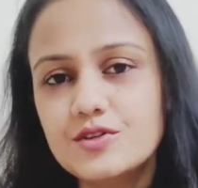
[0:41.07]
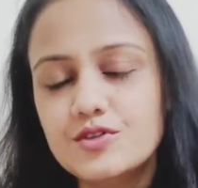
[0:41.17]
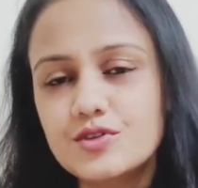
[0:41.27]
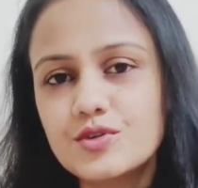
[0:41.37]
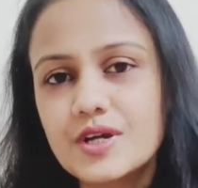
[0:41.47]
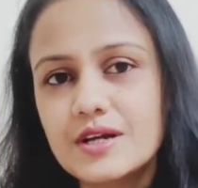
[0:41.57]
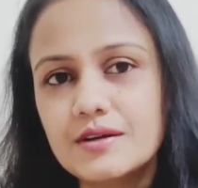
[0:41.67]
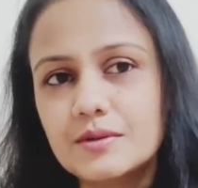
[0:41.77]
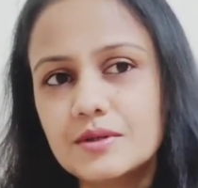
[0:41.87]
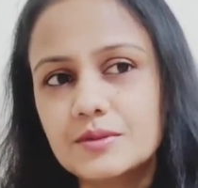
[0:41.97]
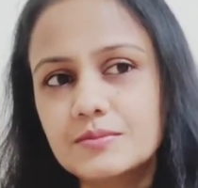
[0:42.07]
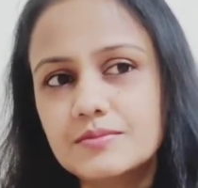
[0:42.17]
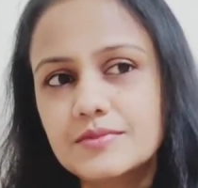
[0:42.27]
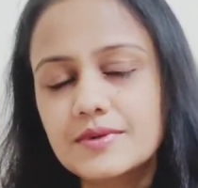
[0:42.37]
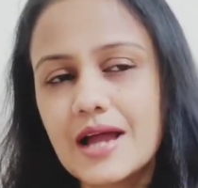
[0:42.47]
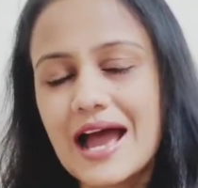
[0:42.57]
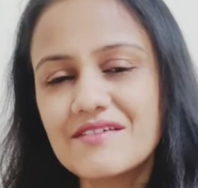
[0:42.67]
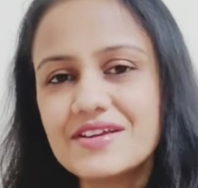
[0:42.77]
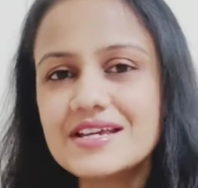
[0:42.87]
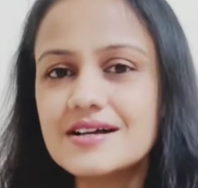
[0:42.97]
you know,
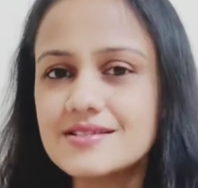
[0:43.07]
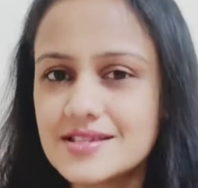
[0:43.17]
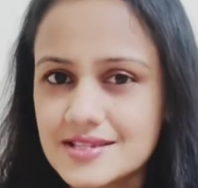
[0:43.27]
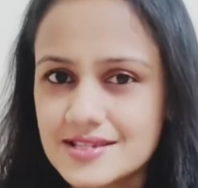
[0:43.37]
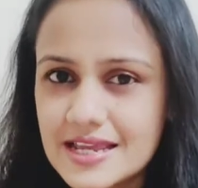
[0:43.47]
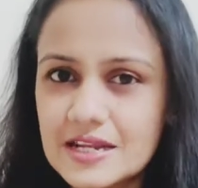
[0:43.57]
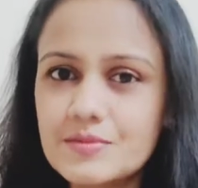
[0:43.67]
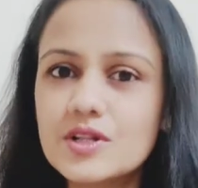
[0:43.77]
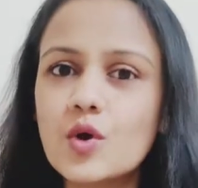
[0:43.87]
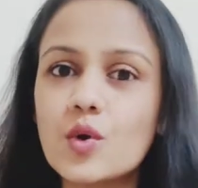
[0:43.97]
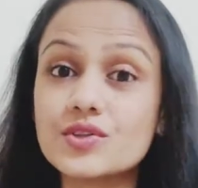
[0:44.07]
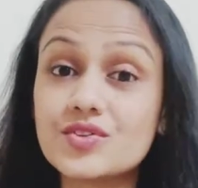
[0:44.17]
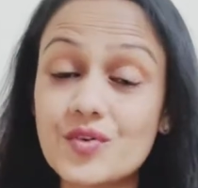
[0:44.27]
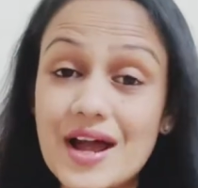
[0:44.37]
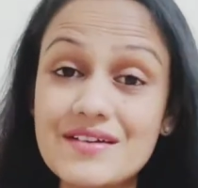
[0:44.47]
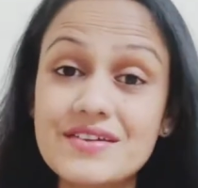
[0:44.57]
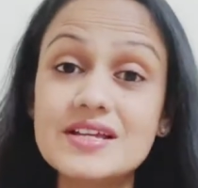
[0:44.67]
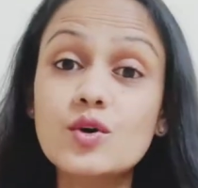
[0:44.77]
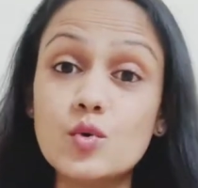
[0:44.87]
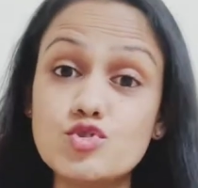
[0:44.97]
having a sustainable or
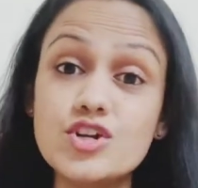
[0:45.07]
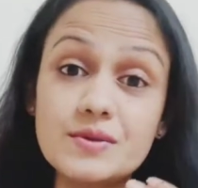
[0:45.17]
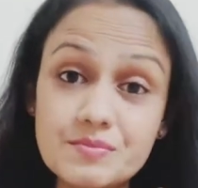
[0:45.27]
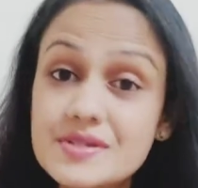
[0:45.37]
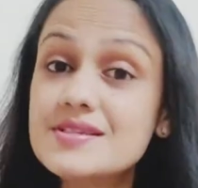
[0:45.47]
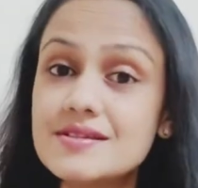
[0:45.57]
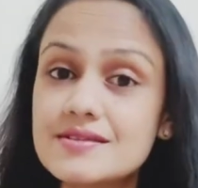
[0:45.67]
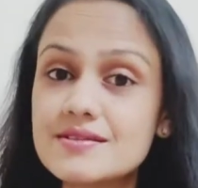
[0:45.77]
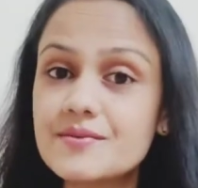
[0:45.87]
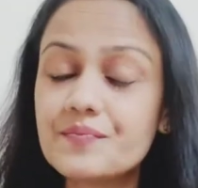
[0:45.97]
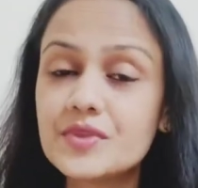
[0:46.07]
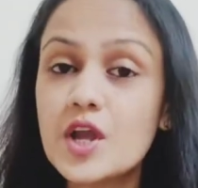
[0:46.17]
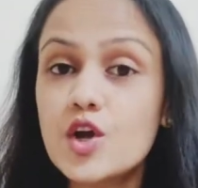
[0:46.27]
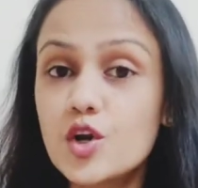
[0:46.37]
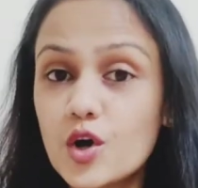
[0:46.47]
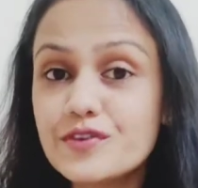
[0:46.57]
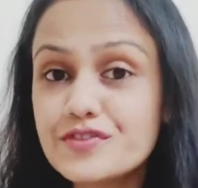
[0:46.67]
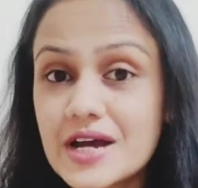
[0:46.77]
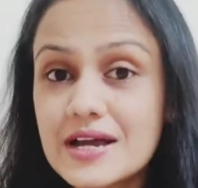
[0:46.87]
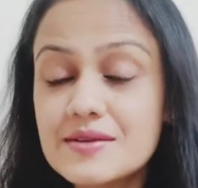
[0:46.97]
thriving coaching business. A lot
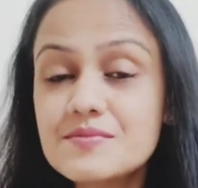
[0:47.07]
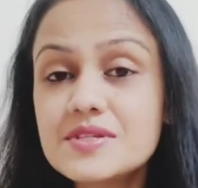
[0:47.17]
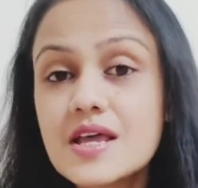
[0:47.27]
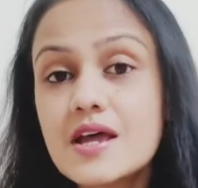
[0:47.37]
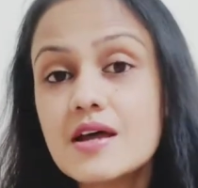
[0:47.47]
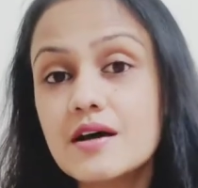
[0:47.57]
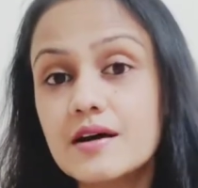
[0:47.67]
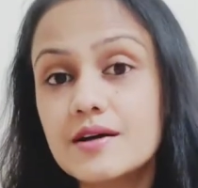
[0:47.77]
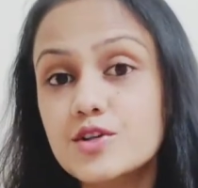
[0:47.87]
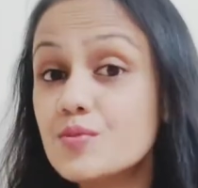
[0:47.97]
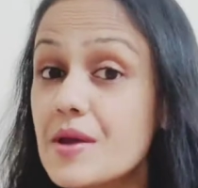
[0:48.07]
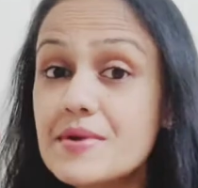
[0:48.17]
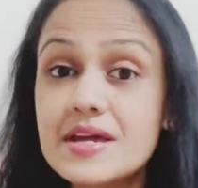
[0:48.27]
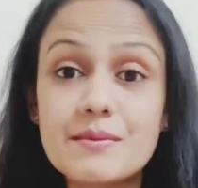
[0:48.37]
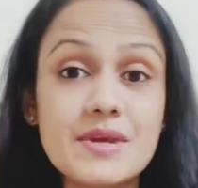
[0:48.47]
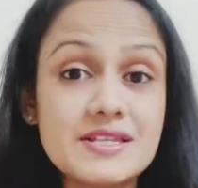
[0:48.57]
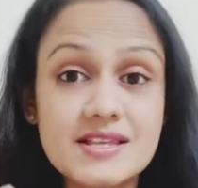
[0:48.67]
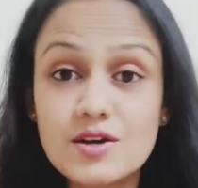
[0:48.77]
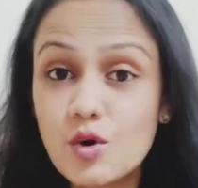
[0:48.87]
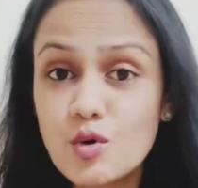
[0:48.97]
of times, you may be an
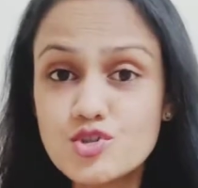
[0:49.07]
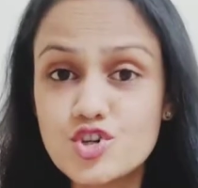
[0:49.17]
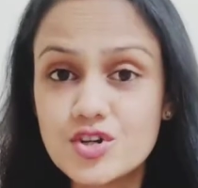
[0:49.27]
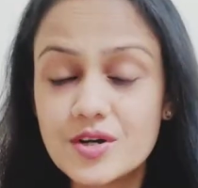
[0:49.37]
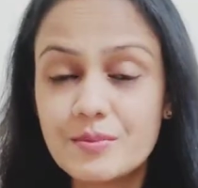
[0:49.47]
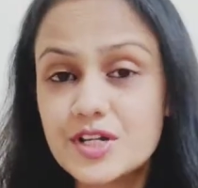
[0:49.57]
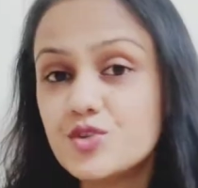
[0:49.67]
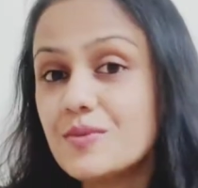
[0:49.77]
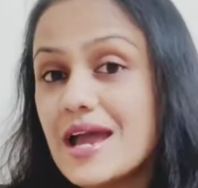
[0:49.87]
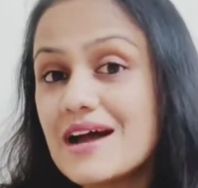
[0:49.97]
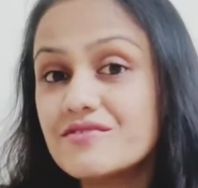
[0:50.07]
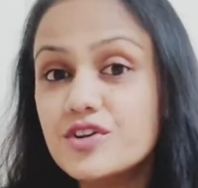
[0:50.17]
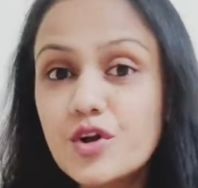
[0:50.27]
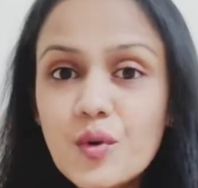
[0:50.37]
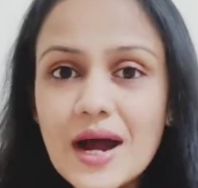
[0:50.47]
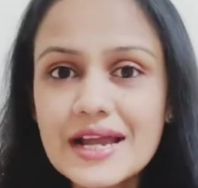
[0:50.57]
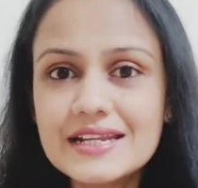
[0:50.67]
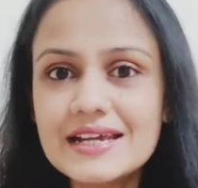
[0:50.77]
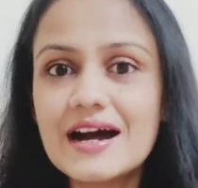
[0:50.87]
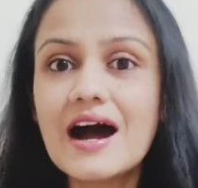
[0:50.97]
amazing coach, but you may have no
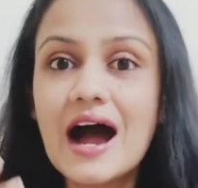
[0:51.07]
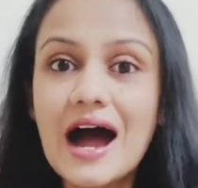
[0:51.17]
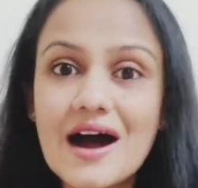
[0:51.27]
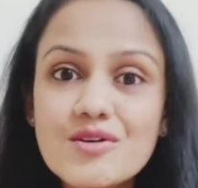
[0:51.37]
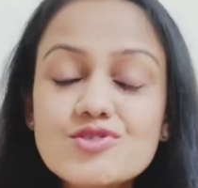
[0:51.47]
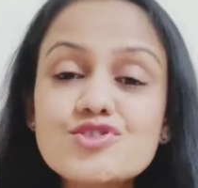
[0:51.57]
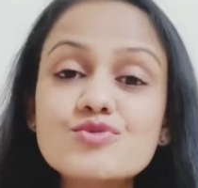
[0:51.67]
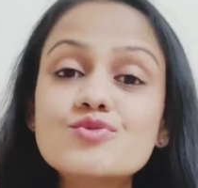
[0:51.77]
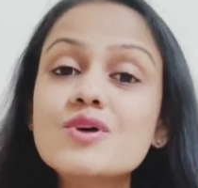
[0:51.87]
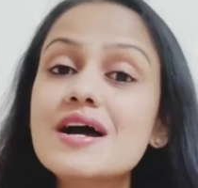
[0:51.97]
idea how to